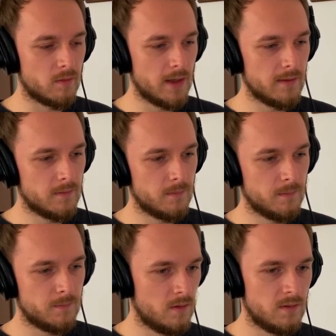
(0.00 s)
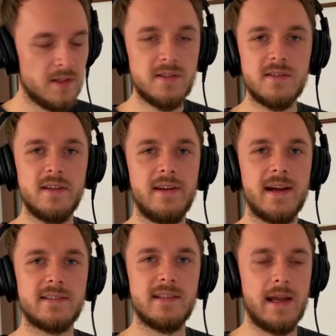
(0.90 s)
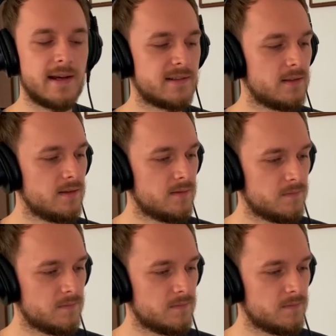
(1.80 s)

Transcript: right. This is the next accent.